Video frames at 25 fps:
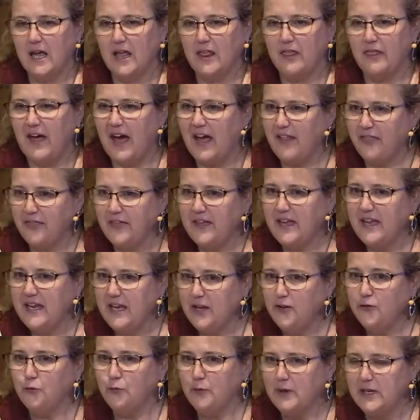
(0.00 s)
that thing
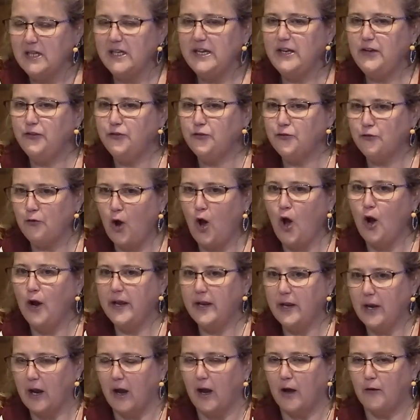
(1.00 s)
is really strong
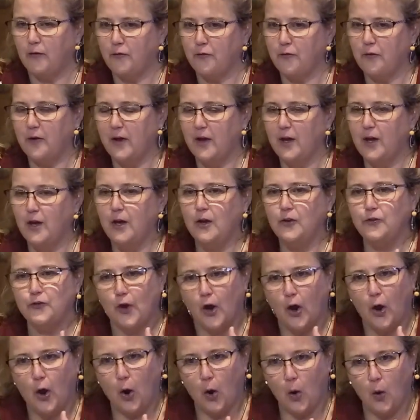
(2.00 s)
enough to
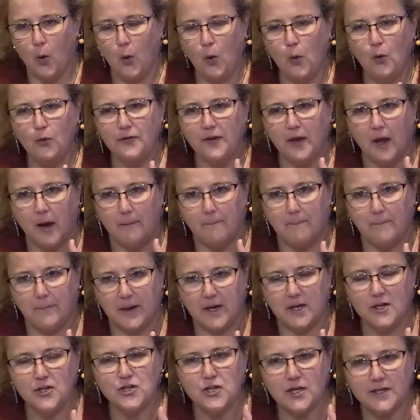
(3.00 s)
hold a
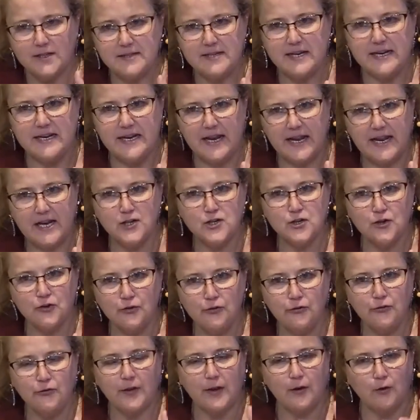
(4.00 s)
bunch of
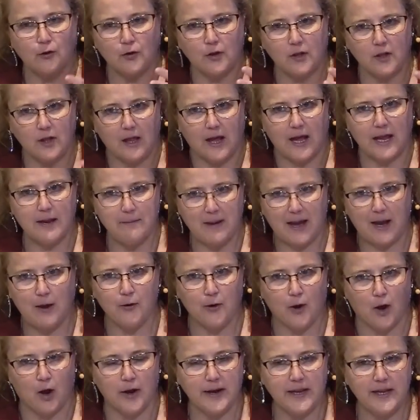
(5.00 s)
teenagers that'll climb
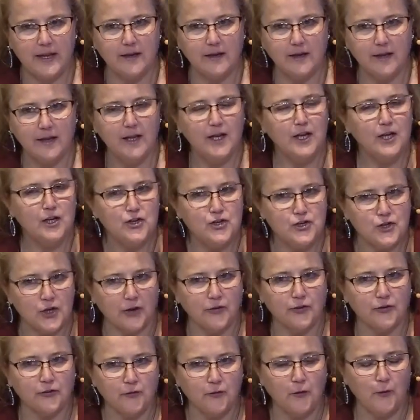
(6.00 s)
out on it
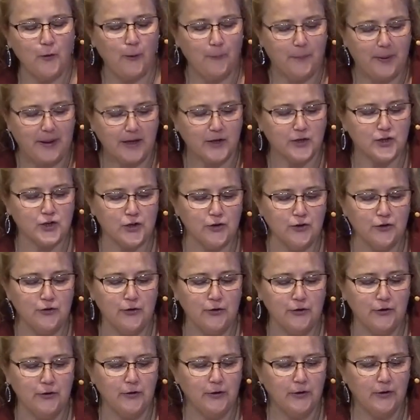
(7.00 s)
just for a picture.
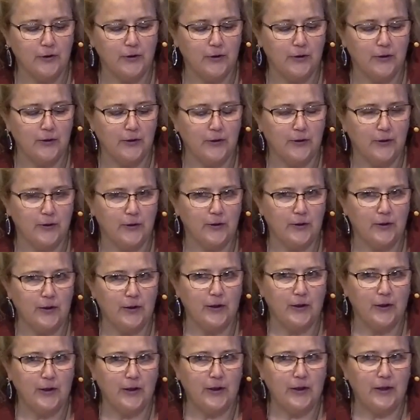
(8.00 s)

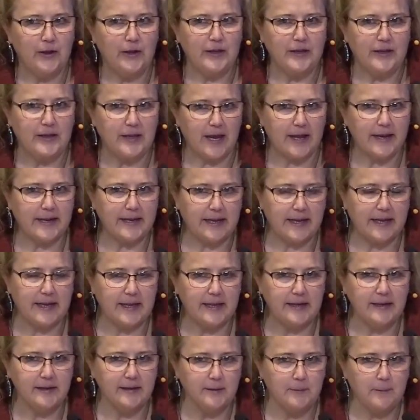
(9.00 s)
Yet
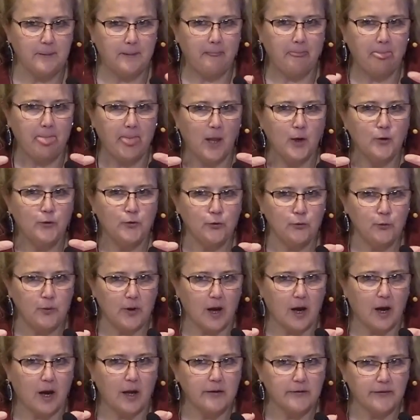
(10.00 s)
again, do
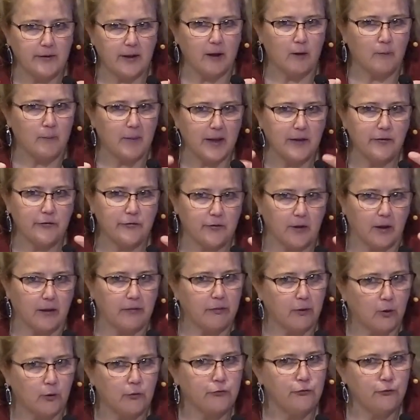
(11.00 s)
not tell my
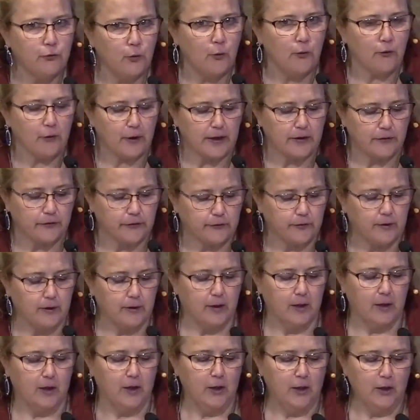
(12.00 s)
son those stories.
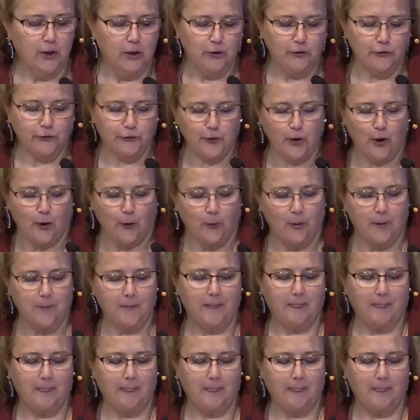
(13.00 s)
So,